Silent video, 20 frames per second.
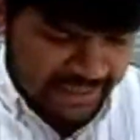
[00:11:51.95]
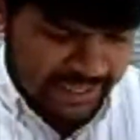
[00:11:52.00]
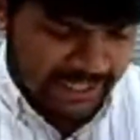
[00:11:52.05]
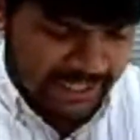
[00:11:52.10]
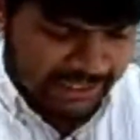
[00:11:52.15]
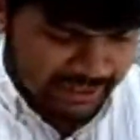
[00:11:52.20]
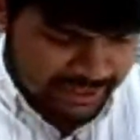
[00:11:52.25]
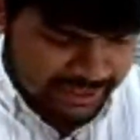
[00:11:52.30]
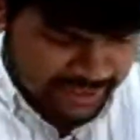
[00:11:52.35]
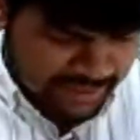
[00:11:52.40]

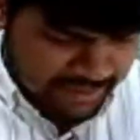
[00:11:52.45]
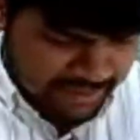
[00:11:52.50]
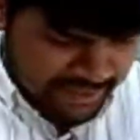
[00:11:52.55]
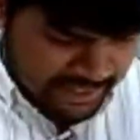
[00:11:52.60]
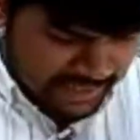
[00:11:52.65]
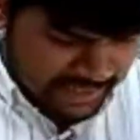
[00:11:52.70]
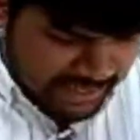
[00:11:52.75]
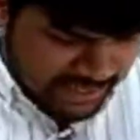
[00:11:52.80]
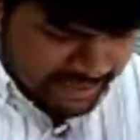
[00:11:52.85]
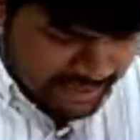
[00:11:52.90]
get
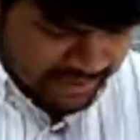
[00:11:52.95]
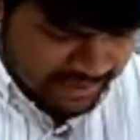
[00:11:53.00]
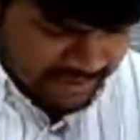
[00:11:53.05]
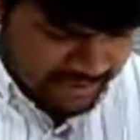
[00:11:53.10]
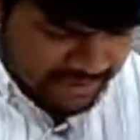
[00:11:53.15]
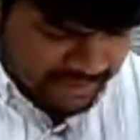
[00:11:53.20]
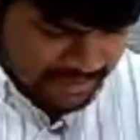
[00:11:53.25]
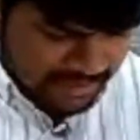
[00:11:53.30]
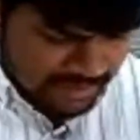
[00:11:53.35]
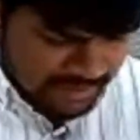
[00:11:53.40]
the
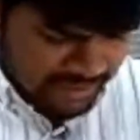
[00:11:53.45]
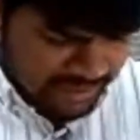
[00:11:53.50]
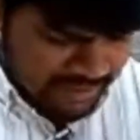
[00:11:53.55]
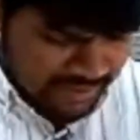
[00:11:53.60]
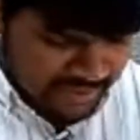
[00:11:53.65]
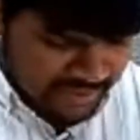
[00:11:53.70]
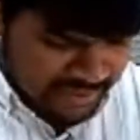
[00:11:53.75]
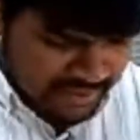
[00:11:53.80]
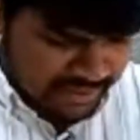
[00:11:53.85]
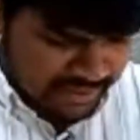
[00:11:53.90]

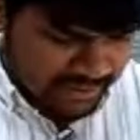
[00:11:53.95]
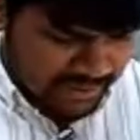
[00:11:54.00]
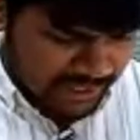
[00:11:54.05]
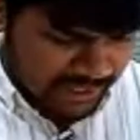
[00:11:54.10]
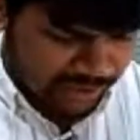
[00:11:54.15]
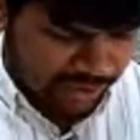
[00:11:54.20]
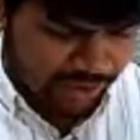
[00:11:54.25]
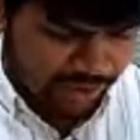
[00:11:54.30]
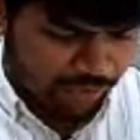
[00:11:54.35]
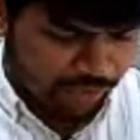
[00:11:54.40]

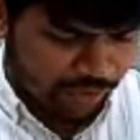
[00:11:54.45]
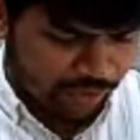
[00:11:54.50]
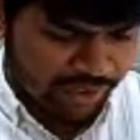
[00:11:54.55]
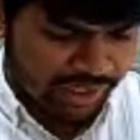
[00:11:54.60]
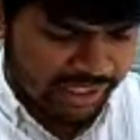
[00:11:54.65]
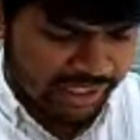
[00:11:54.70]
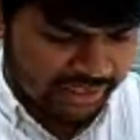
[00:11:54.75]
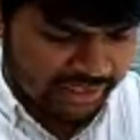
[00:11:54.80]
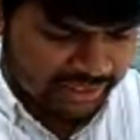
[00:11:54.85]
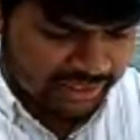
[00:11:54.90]
cutoff for
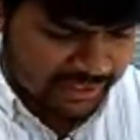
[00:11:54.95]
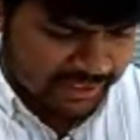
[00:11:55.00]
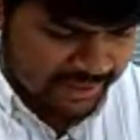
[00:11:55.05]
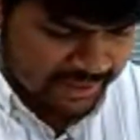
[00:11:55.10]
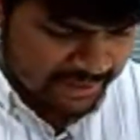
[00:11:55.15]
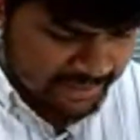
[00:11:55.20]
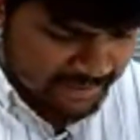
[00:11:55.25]
each